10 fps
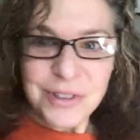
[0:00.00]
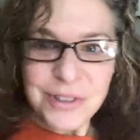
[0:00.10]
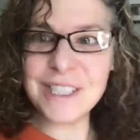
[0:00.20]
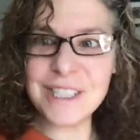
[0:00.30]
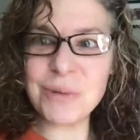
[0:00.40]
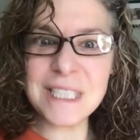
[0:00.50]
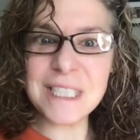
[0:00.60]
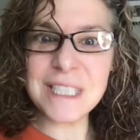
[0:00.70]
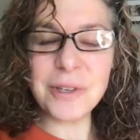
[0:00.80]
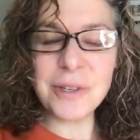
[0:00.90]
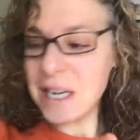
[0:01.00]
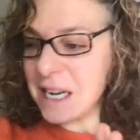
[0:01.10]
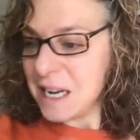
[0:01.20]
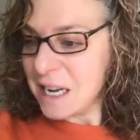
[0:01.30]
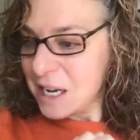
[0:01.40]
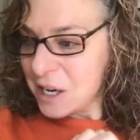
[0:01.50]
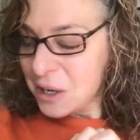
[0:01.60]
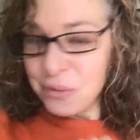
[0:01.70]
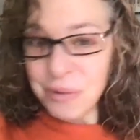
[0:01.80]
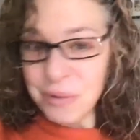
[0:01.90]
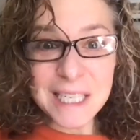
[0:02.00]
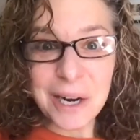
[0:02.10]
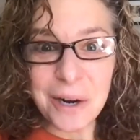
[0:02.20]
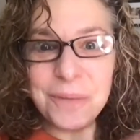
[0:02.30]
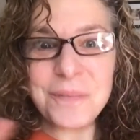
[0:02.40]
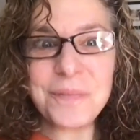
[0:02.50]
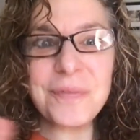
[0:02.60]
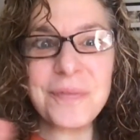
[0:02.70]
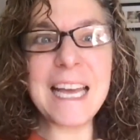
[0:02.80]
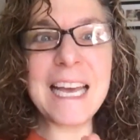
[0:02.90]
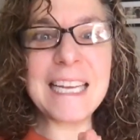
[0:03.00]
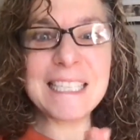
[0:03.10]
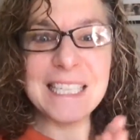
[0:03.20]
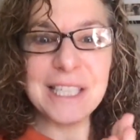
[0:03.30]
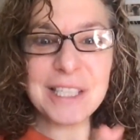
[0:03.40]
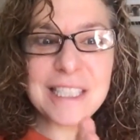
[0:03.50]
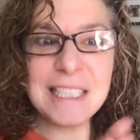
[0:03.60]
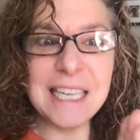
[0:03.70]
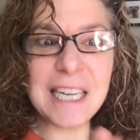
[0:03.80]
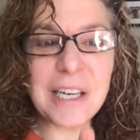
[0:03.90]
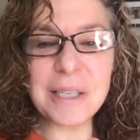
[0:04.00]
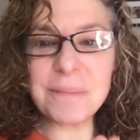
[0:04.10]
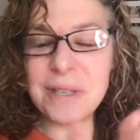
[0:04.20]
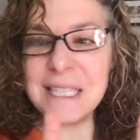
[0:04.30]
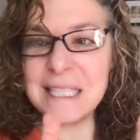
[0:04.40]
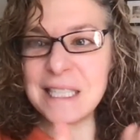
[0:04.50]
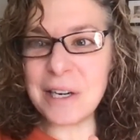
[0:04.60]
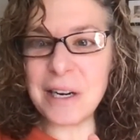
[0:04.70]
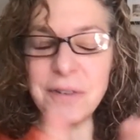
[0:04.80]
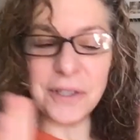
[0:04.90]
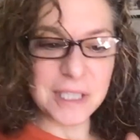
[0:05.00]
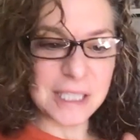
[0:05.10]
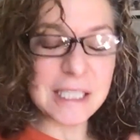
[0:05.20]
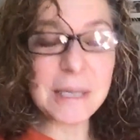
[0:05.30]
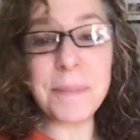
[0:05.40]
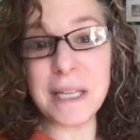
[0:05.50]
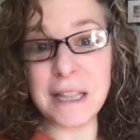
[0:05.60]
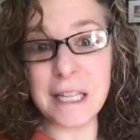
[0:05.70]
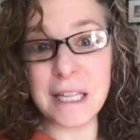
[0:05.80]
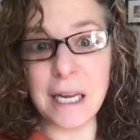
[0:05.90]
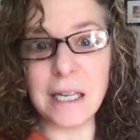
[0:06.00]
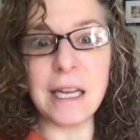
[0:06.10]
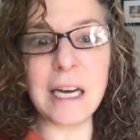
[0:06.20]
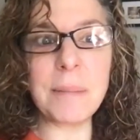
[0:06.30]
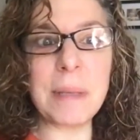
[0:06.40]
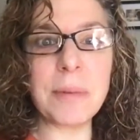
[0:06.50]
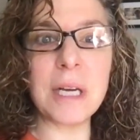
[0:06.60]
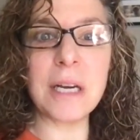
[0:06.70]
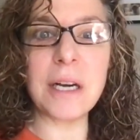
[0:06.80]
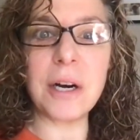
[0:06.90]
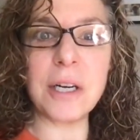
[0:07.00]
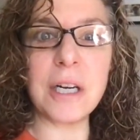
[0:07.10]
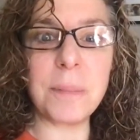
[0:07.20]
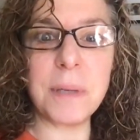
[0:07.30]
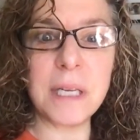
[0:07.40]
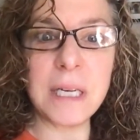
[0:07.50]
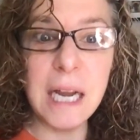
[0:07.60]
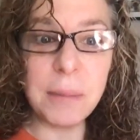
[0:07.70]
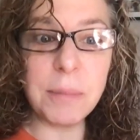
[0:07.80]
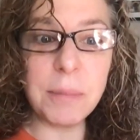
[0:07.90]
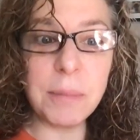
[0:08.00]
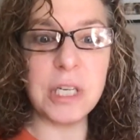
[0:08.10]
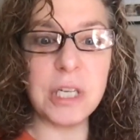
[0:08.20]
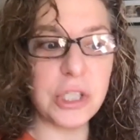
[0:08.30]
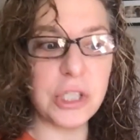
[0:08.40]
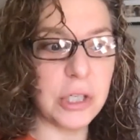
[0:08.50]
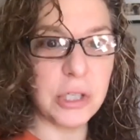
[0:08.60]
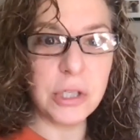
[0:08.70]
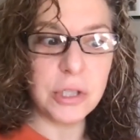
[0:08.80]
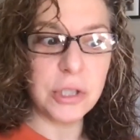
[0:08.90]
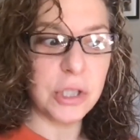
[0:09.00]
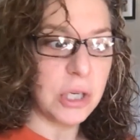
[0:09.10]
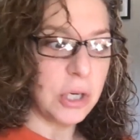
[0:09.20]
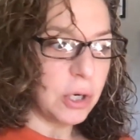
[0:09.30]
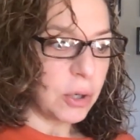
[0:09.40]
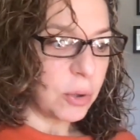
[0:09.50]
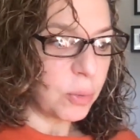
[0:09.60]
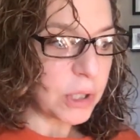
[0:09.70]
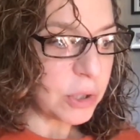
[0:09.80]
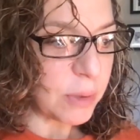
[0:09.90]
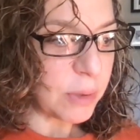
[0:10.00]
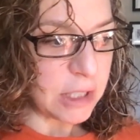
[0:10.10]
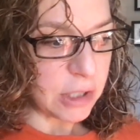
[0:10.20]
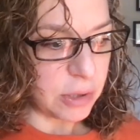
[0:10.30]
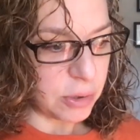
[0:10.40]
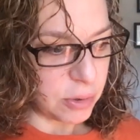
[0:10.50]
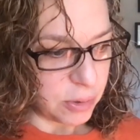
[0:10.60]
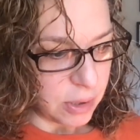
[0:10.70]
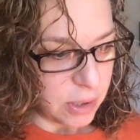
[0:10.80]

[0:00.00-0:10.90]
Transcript: just worked out, ready to go. And today on pricing offers, this is a big thing. A lot of people get caught up in how much should I charge? What do I do?